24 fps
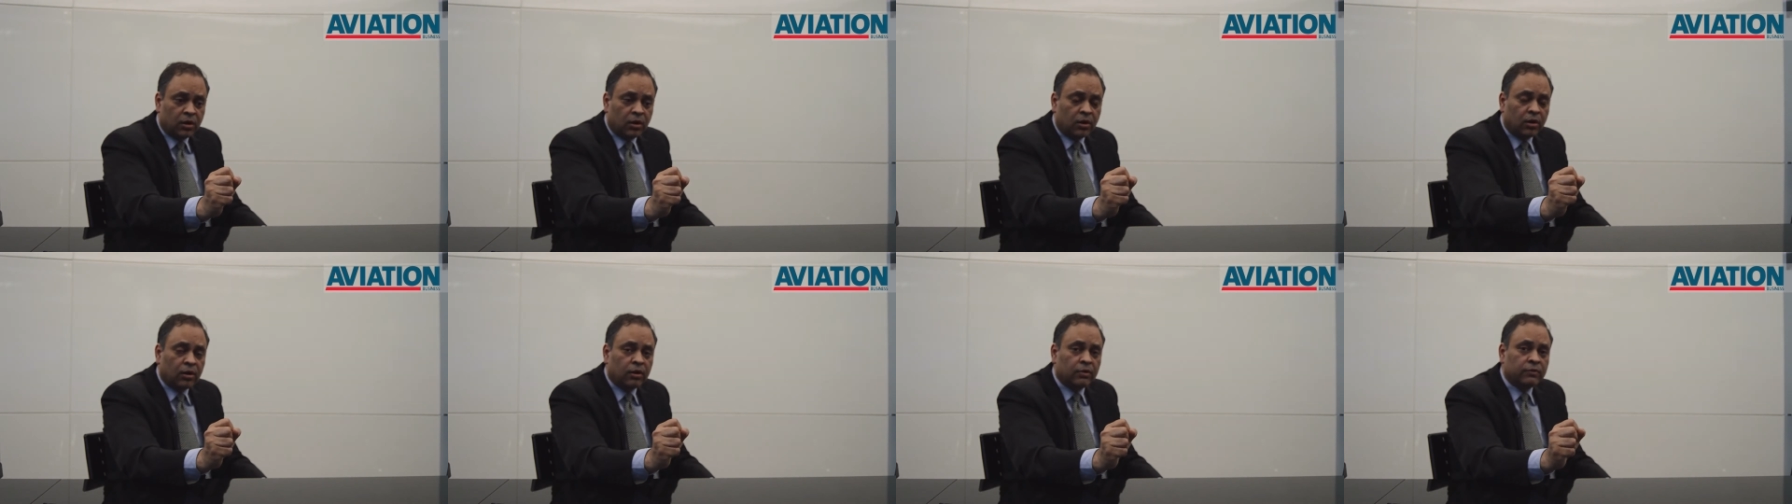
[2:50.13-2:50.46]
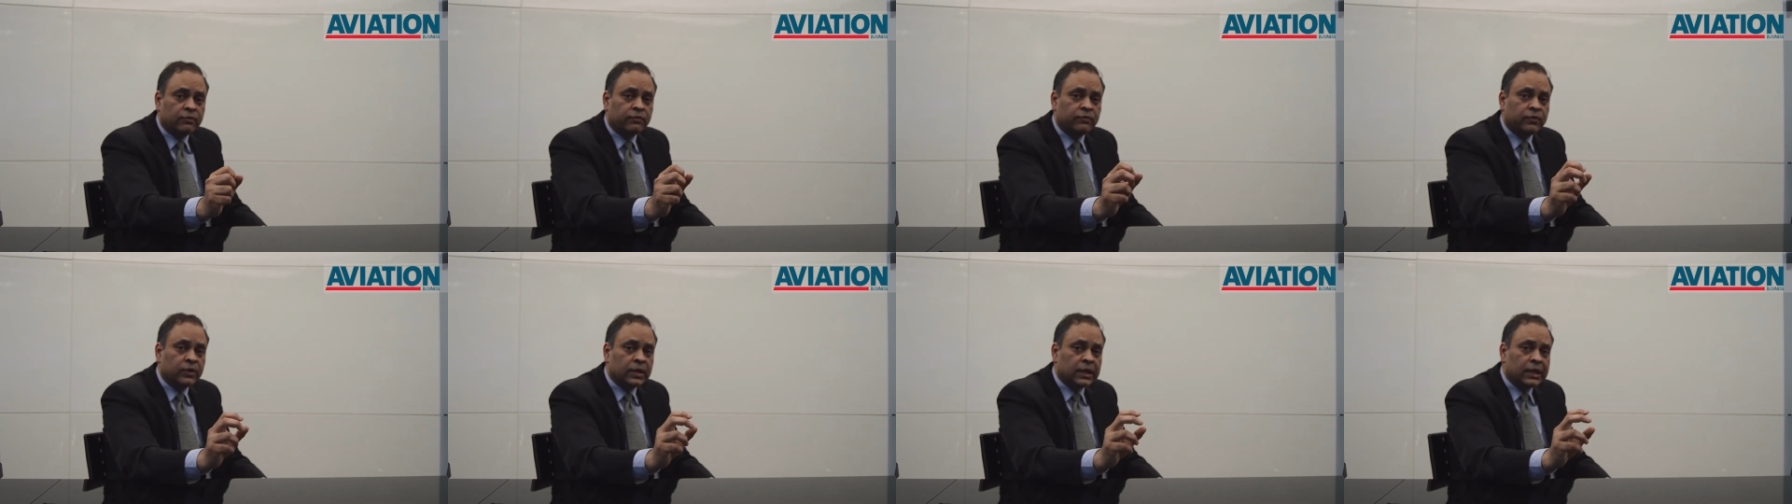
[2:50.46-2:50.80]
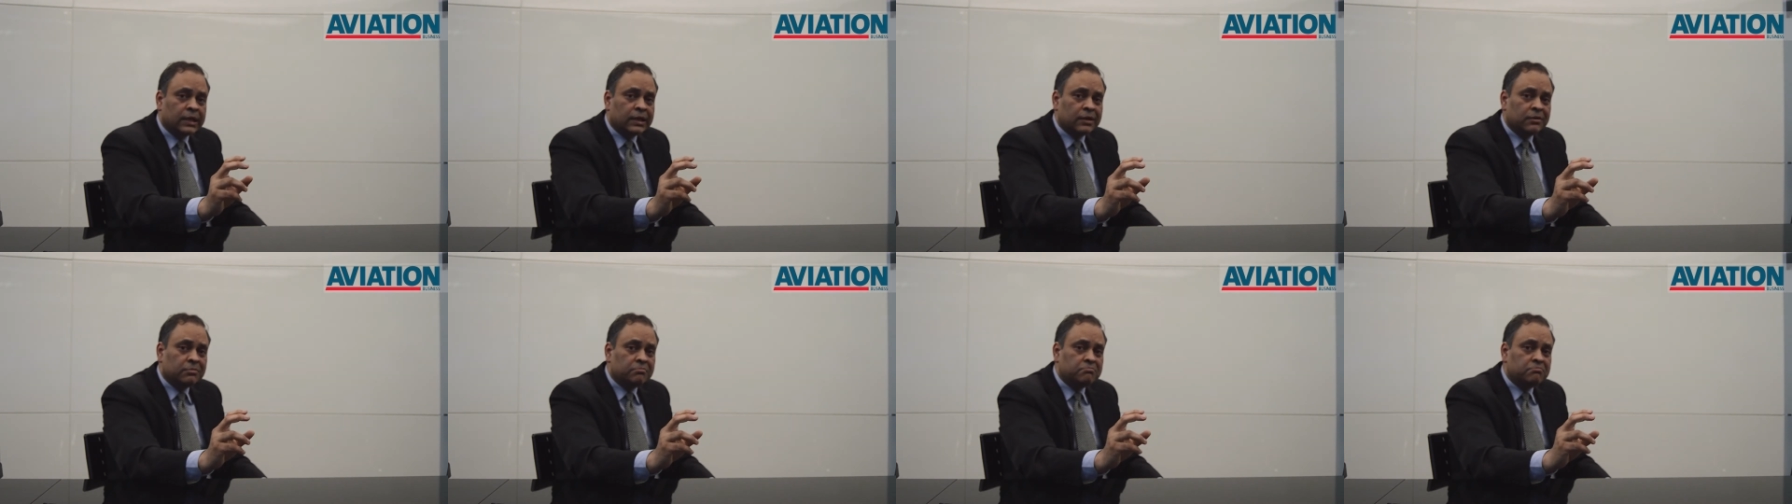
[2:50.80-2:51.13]
of
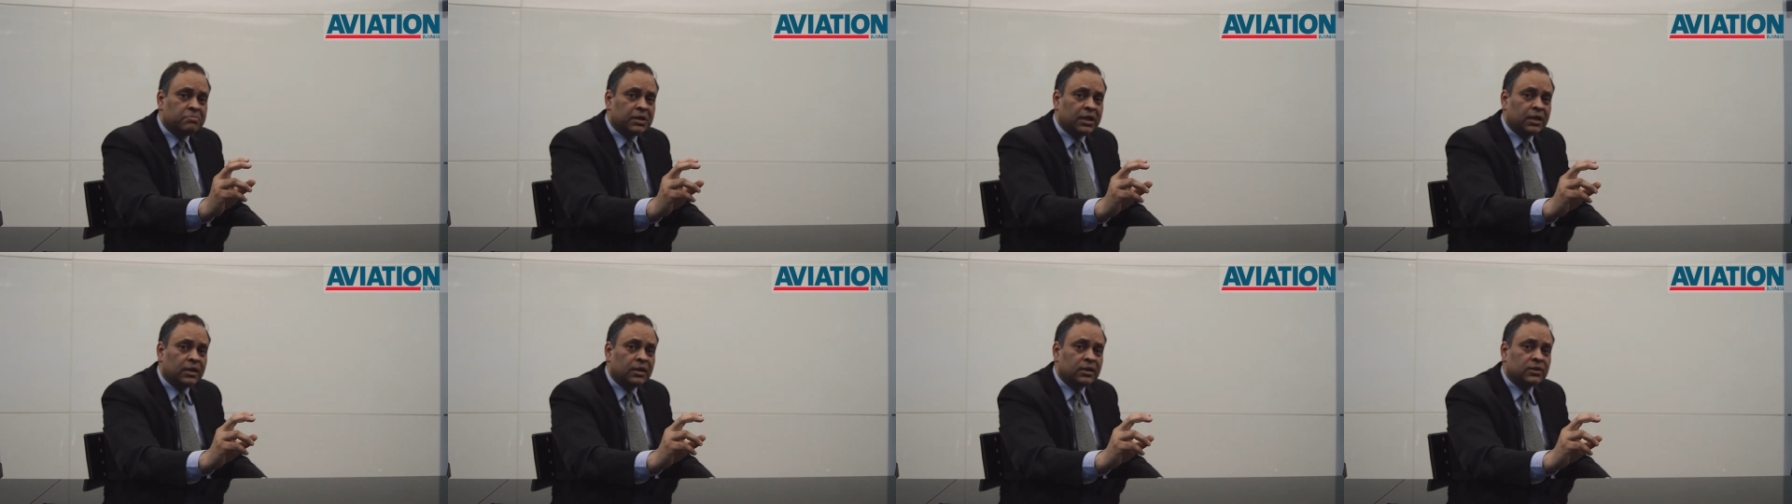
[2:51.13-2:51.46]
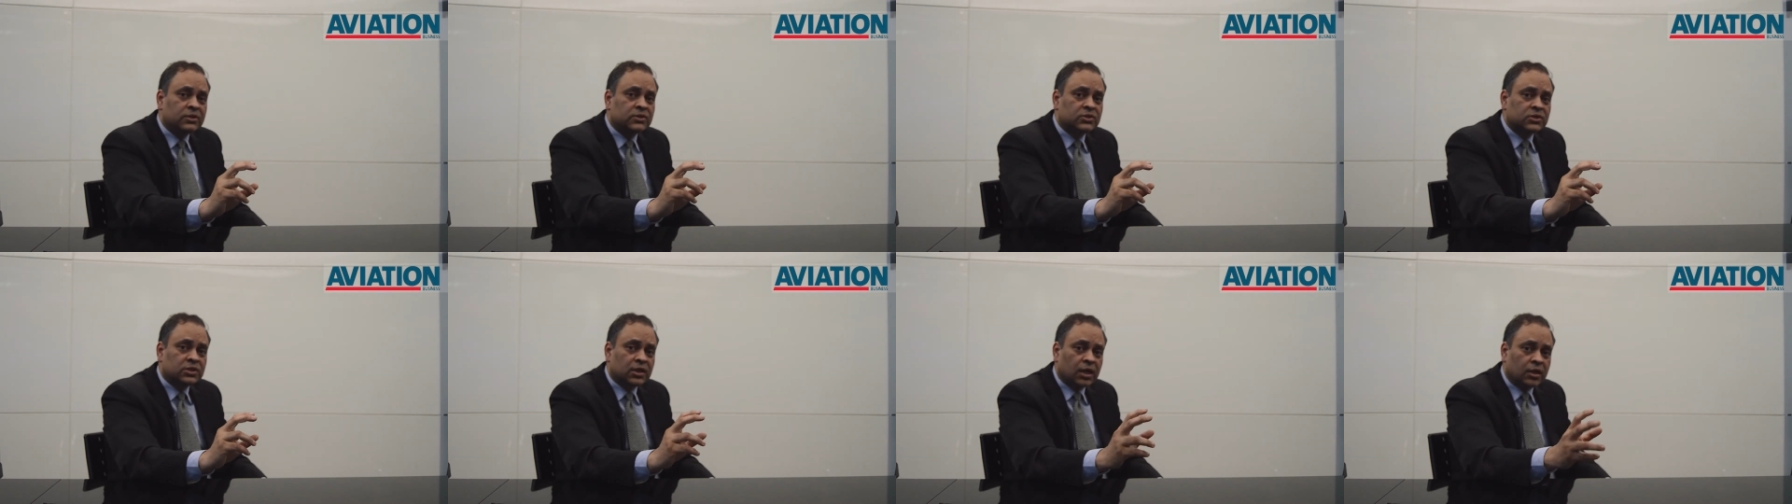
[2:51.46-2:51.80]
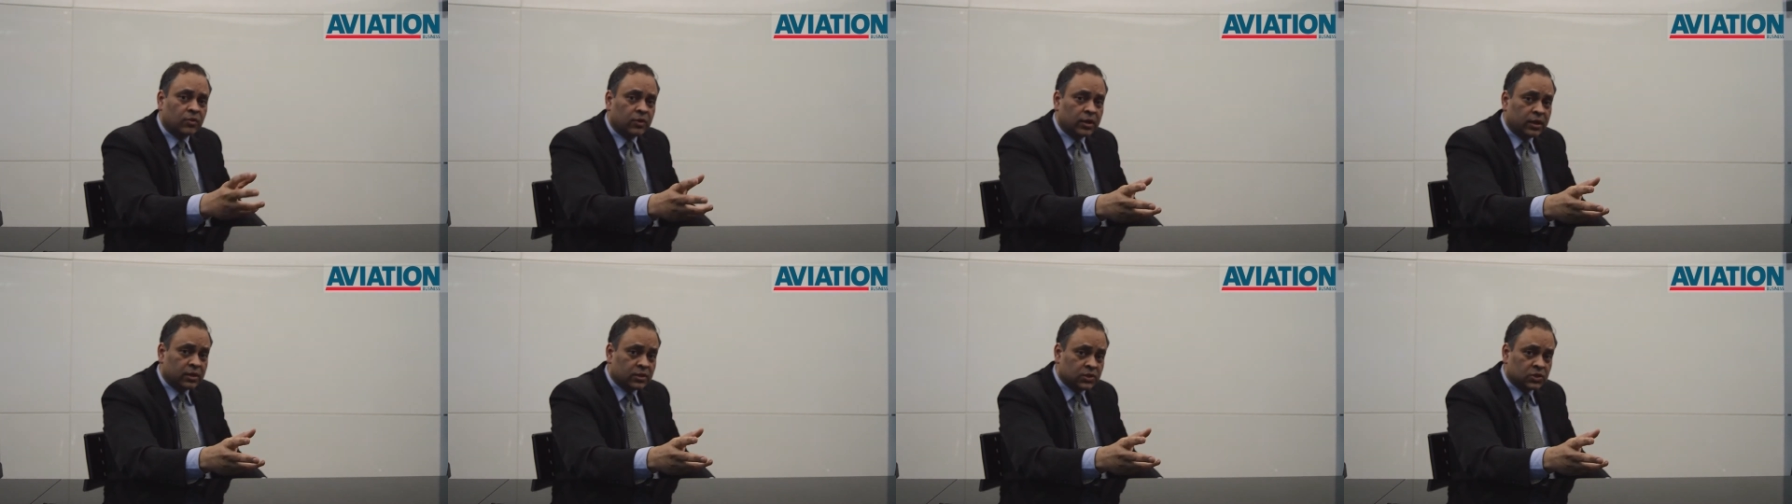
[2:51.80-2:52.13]
being
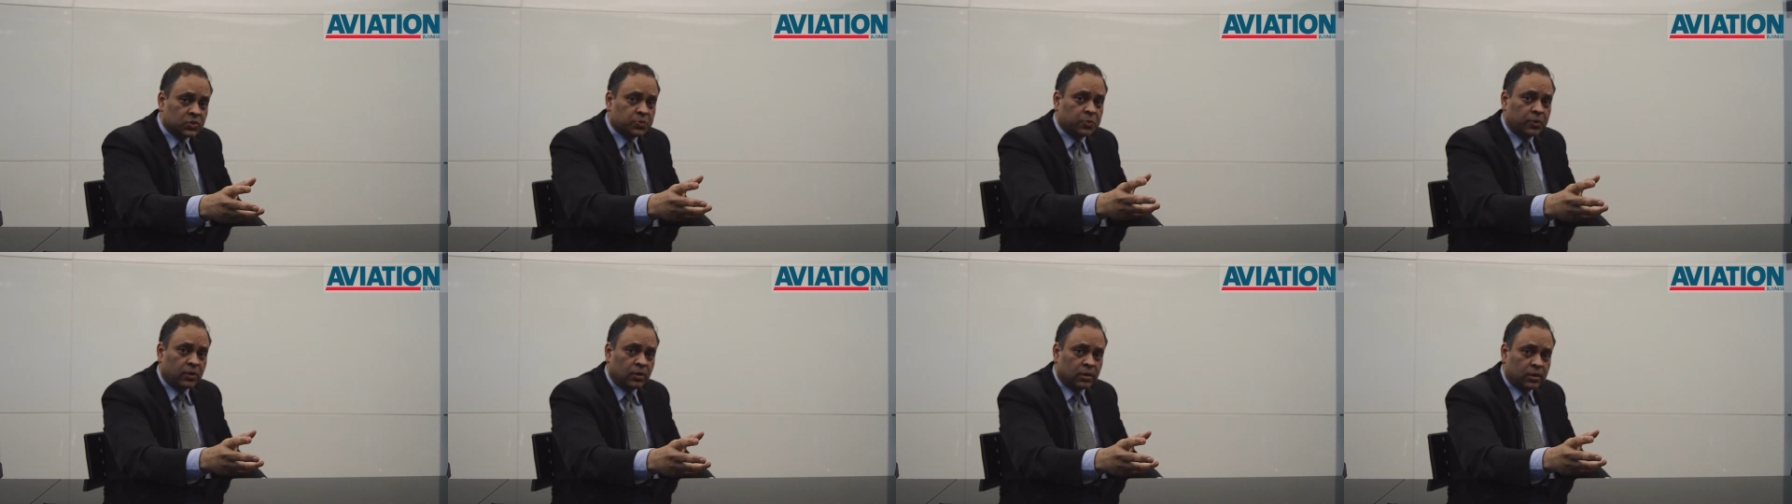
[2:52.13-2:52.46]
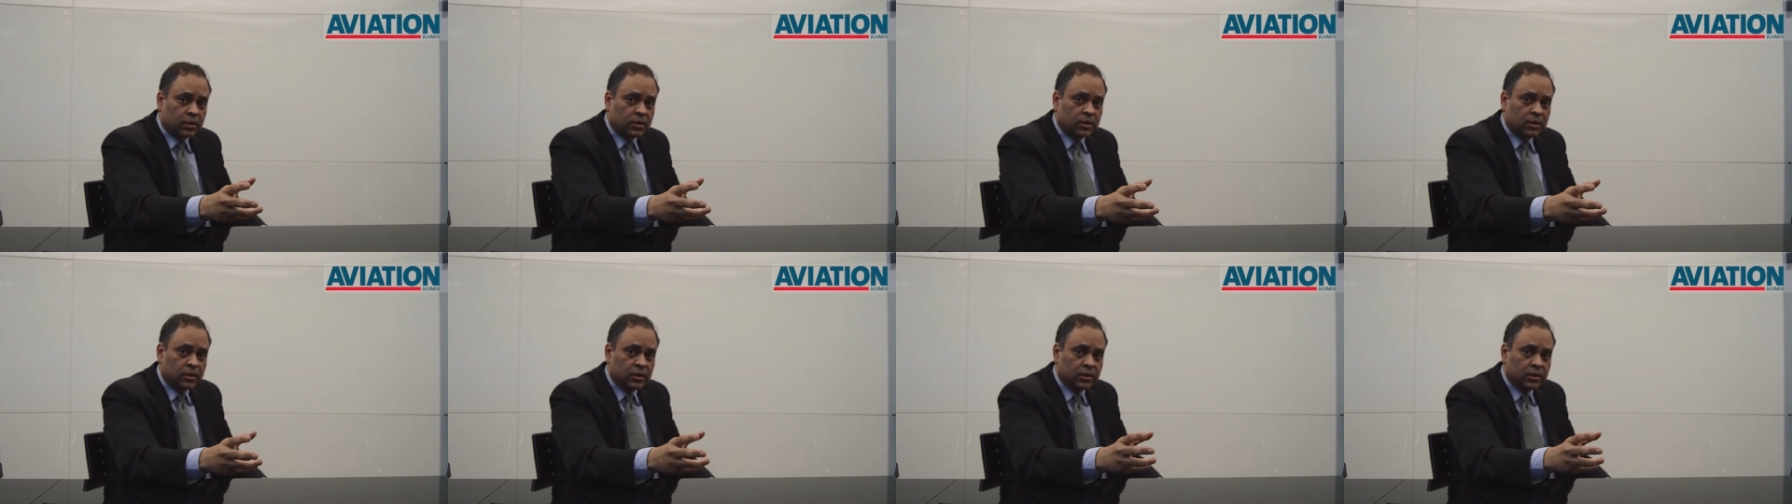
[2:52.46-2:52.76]
surrogates for,